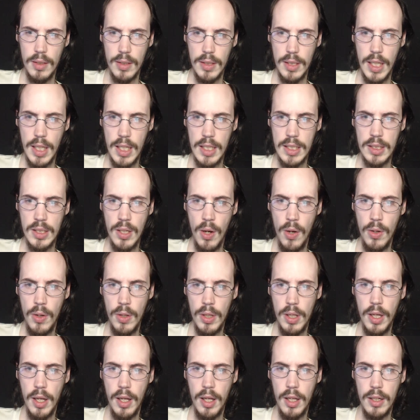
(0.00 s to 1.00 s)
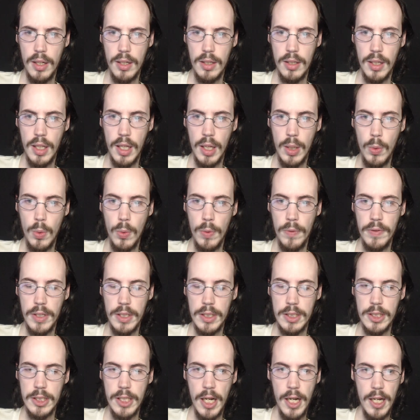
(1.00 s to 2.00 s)
Let's call an equivalent
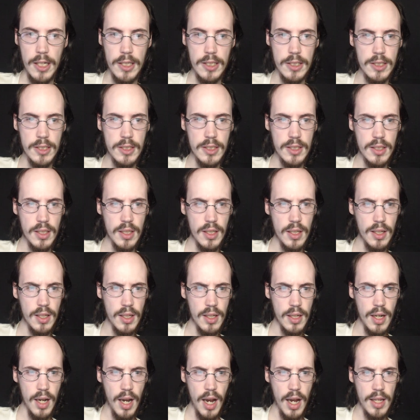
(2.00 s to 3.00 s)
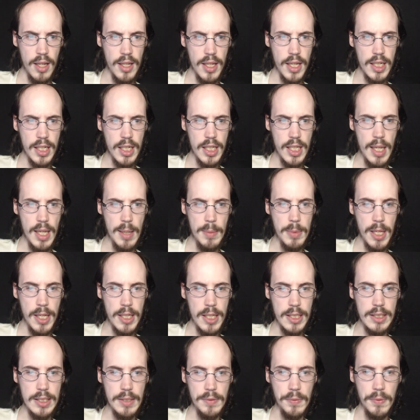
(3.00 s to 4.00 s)
exchange. I like to keep
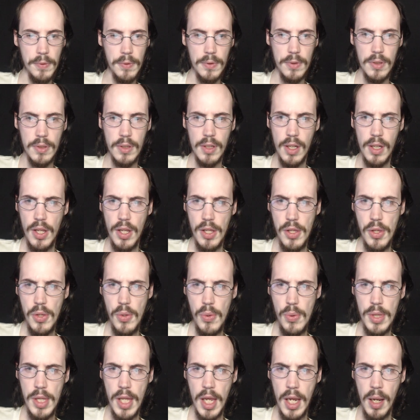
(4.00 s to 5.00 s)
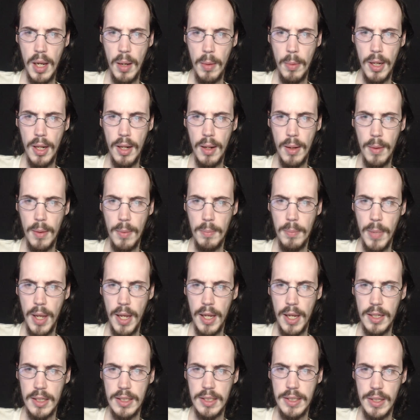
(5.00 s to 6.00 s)
things simple. You think I'm gonna
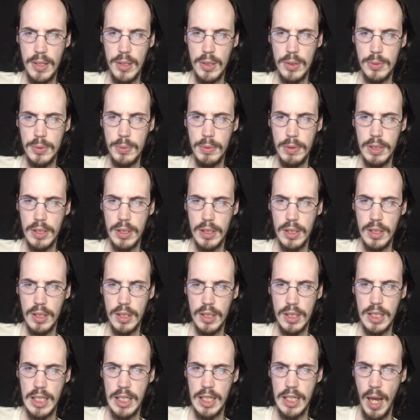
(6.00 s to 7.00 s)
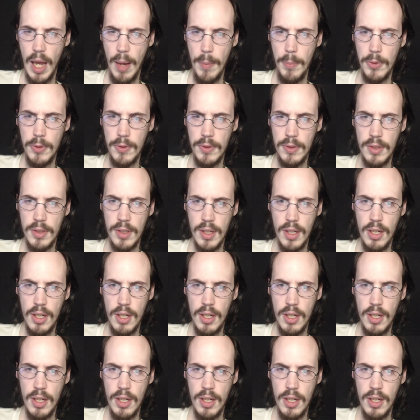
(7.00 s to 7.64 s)
make deals with a kidnapper?